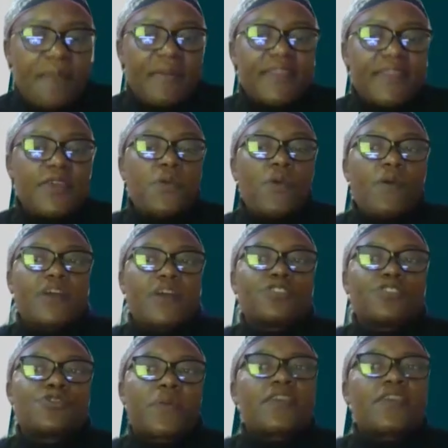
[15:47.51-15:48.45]
But then we
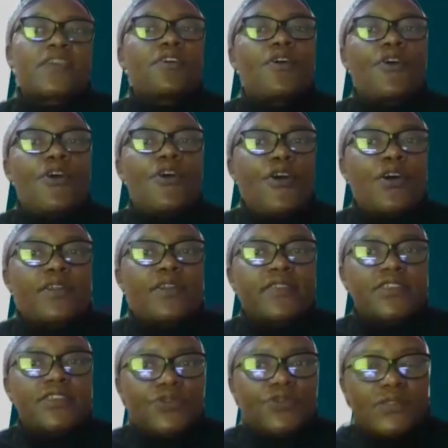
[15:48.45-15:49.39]
want to bring all
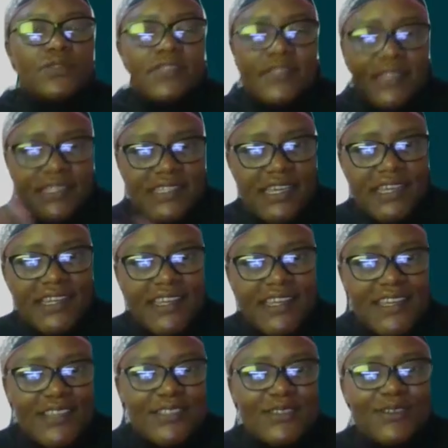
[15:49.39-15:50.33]
the tools and the
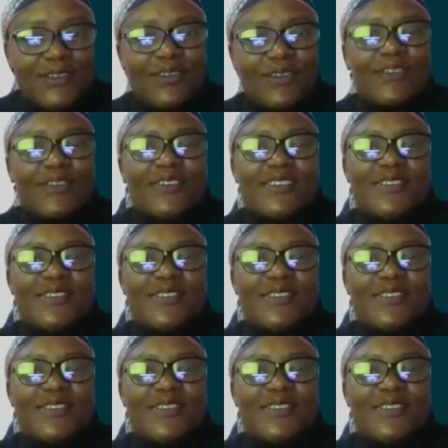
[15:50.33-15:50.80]
techniques, you know.